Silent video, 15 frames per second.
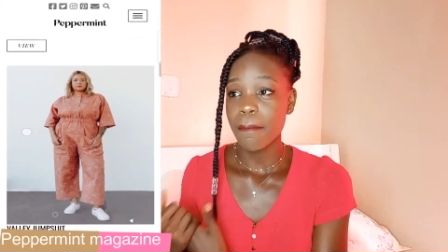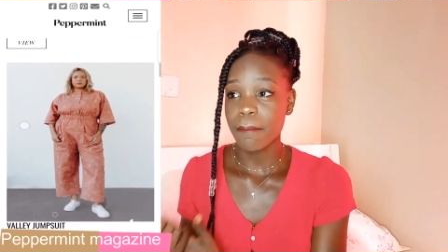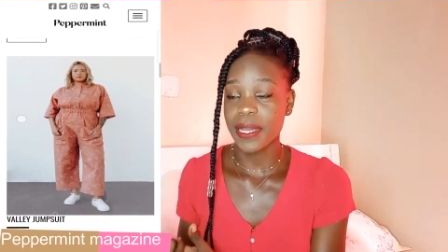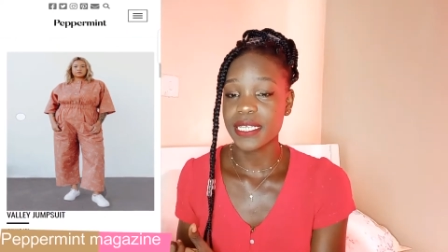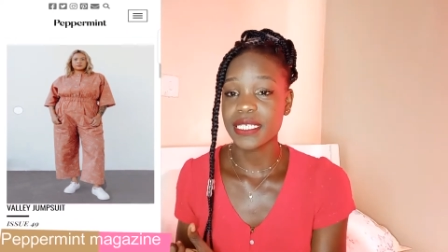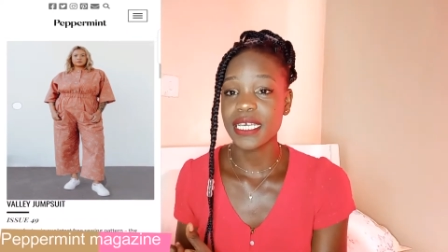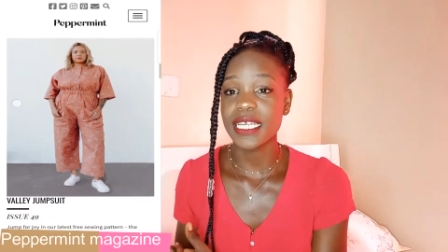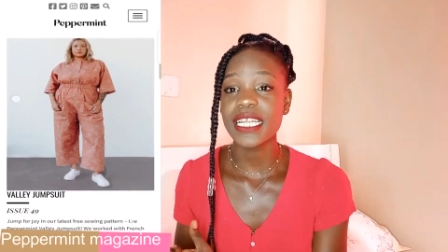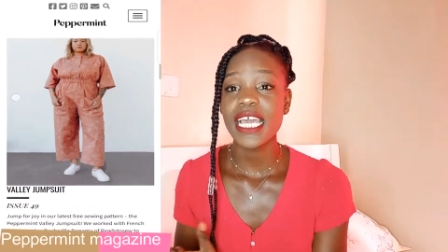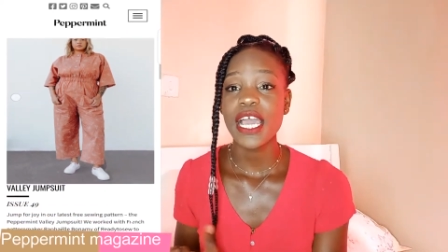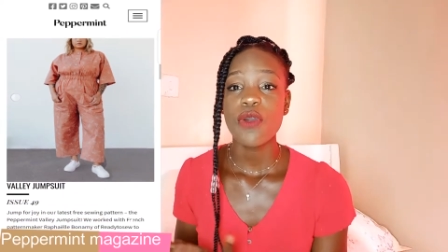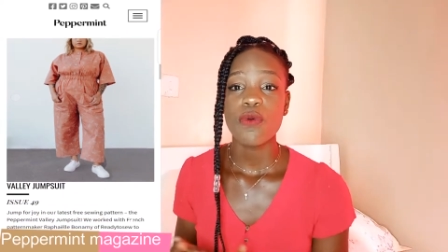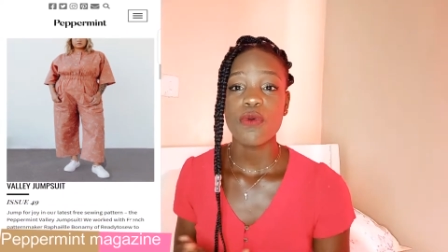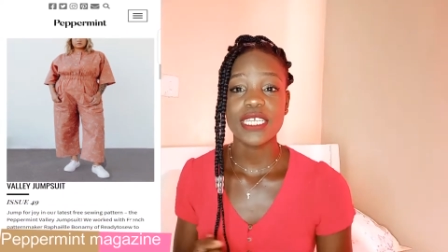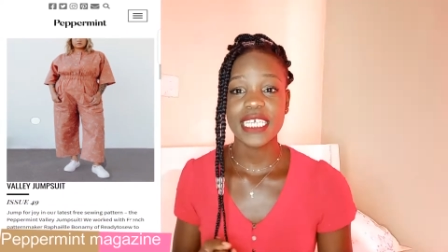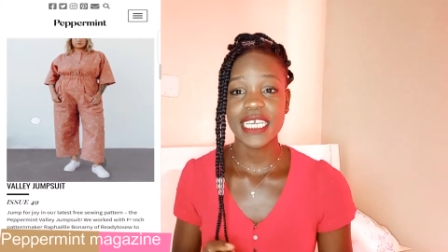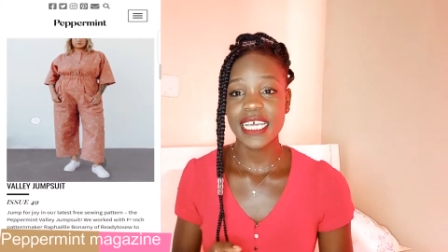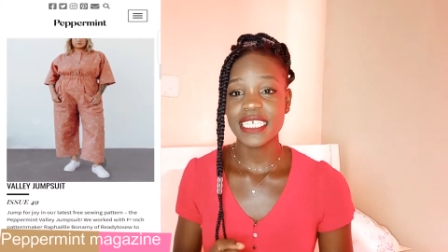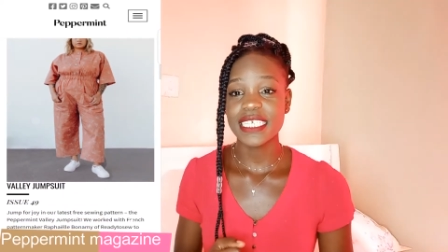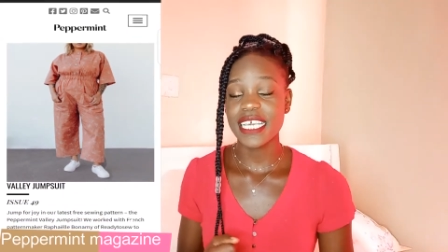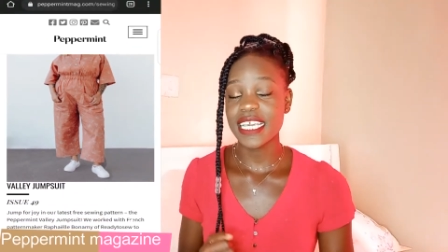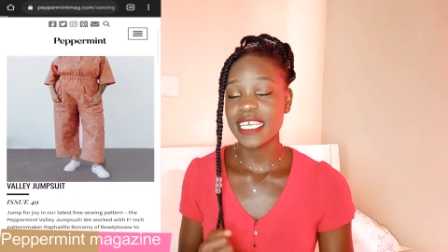pattern. What I
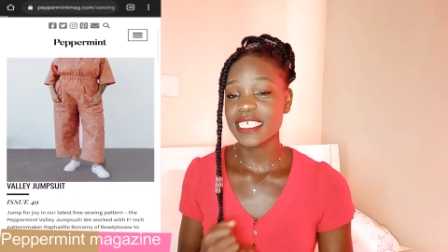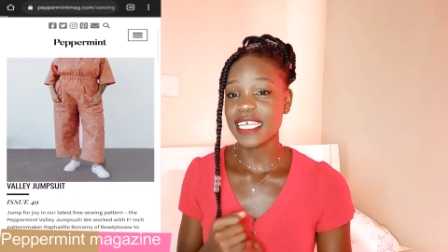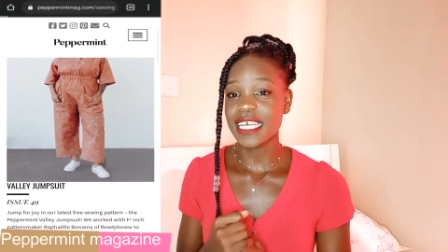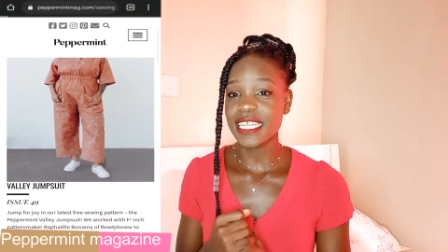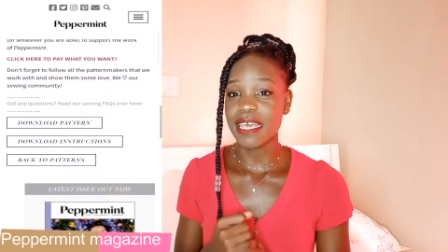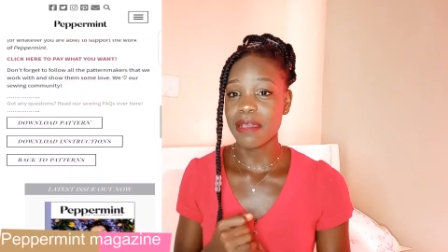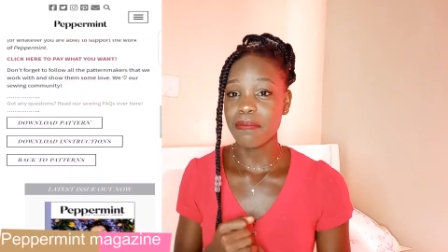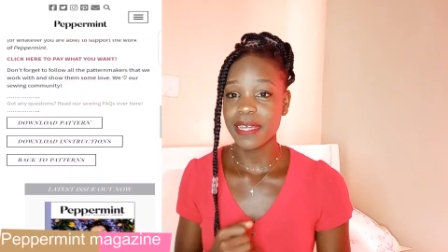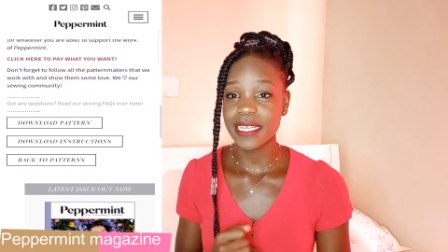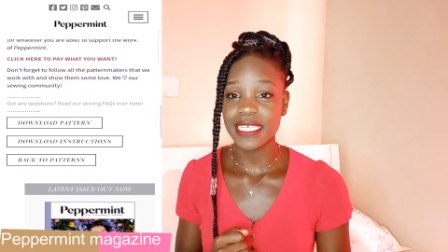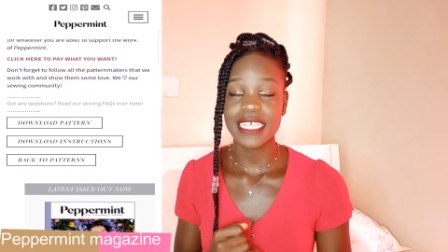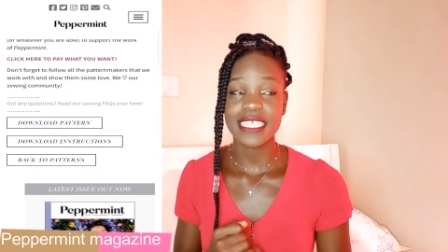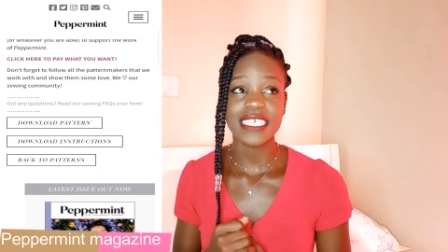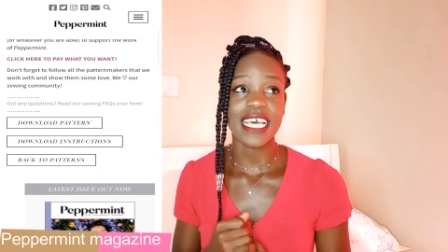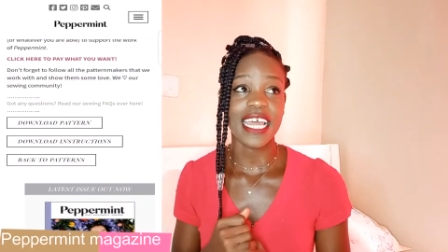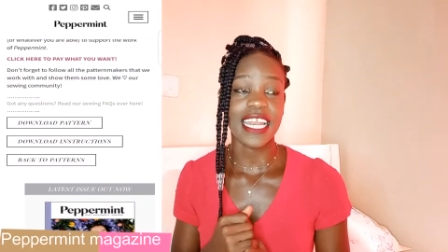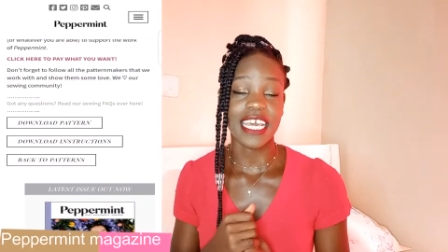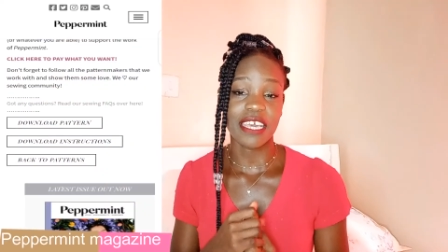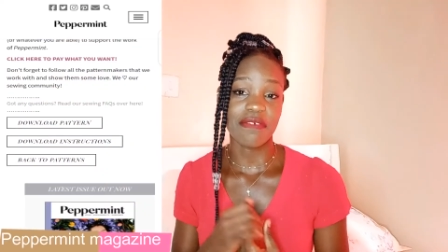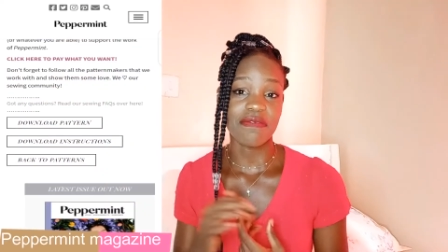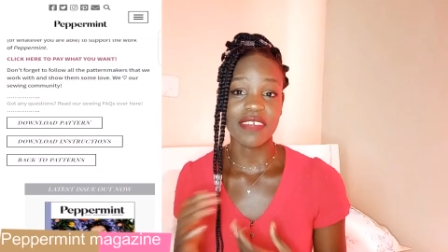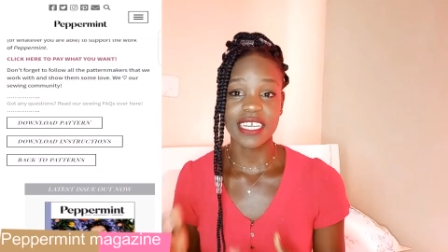can say is that their patterns are
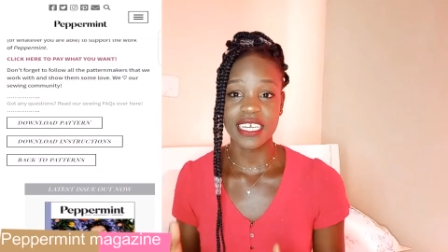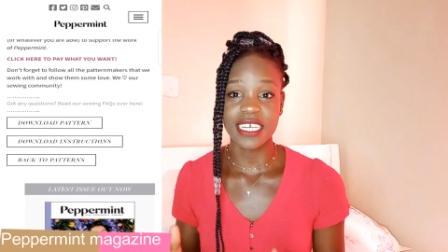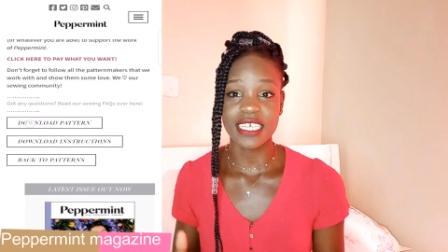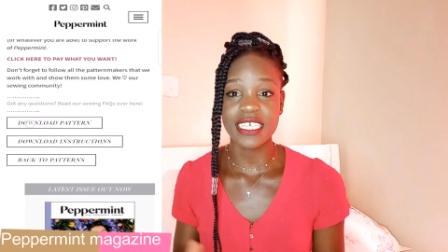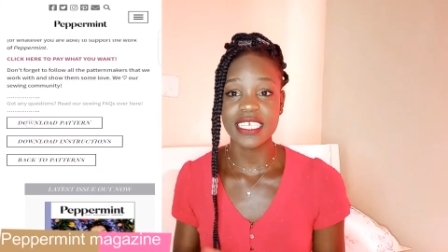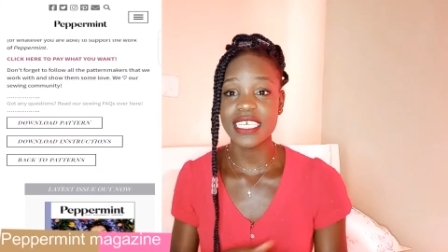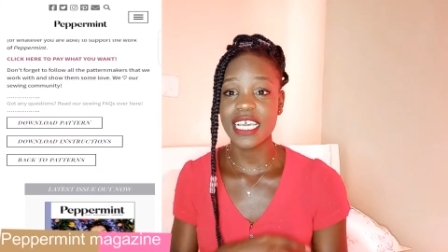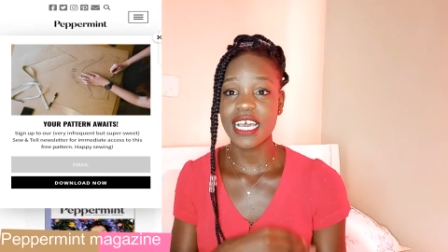like very easy.